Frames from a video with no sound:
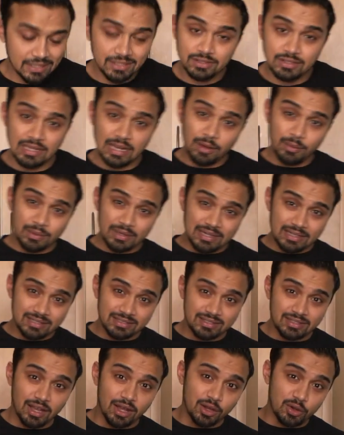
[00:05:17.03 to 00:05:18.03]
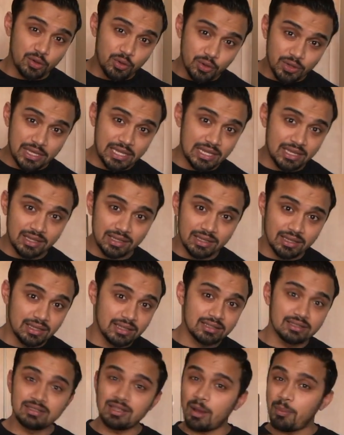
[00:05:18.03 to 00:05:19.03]
Now we're going to start cooking,
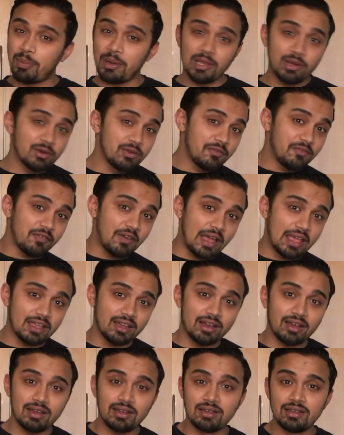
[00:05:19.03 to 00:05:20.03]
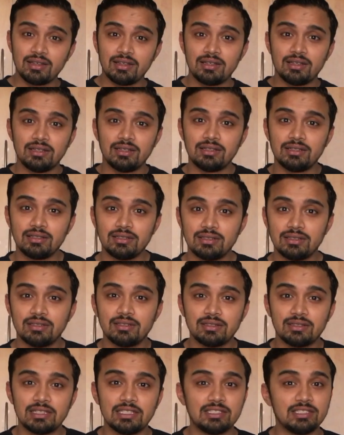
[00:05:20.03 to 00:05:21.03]
start playing with fire.
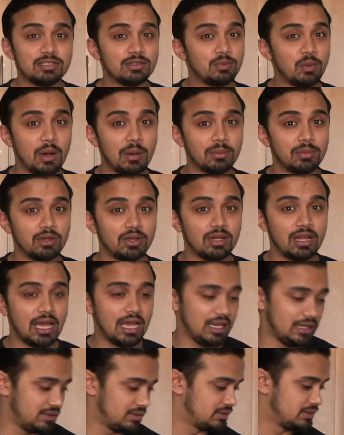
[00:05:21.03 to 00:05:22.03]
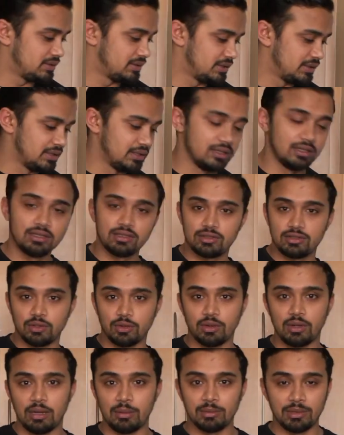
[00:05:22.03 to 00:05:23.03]
This is what I'm good at.
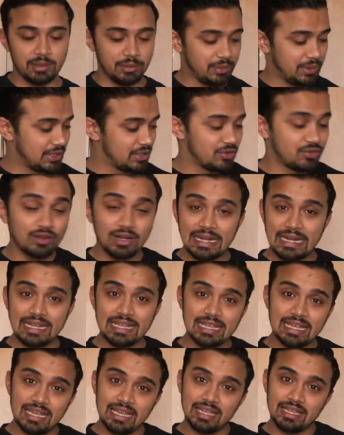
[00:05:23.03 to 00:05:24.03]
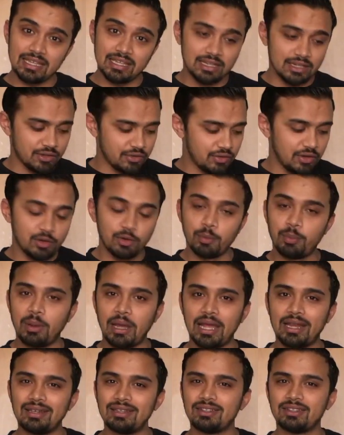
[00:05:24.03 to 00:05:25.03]
So I'm going to be grilling it in a griddle
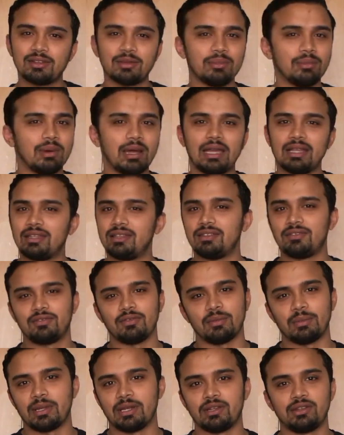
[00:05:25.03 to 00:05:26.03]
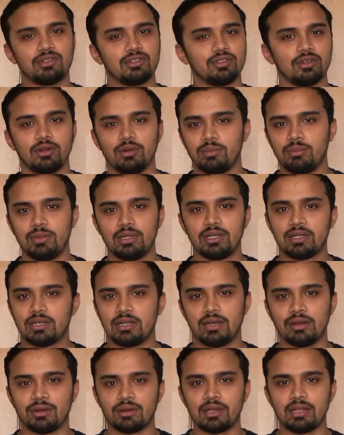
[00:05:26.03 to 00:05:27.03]
pan. You can buy this from any shop
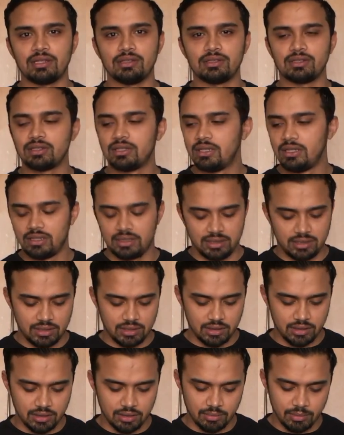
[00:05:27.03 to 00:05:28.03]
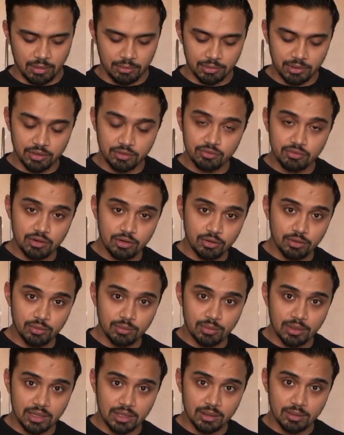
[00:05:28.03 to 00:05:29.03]
nowadays. I'm going to grill
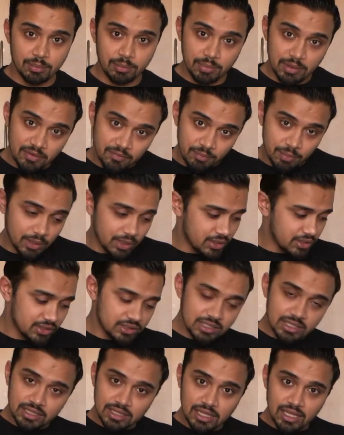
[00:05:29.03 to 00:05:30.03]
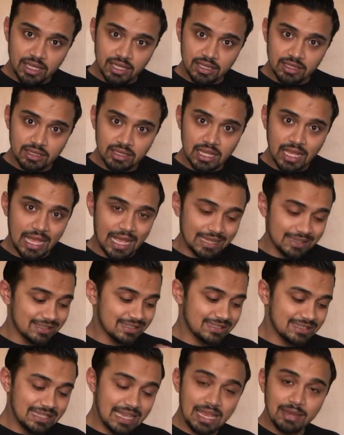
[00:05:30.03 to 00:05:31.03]
my beef burgers in there. At the
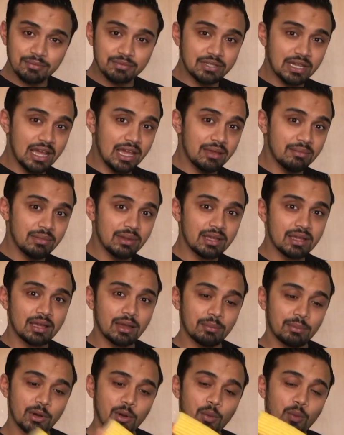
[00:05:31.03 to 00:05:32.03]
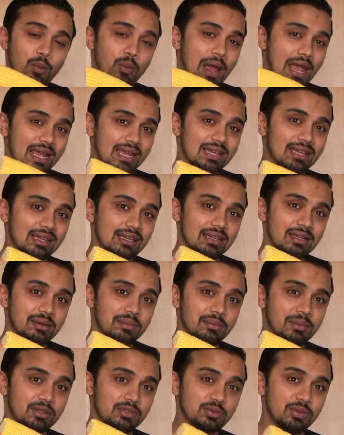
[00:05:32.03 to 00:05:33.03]
same time, I'm going to whack
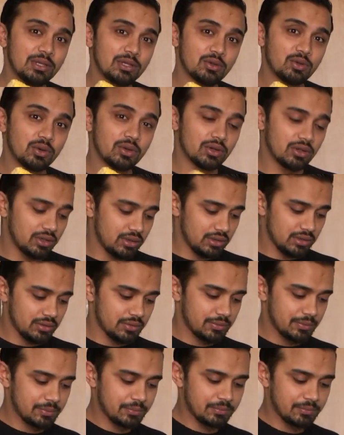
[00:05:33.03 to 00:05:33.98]
my sweet corn on.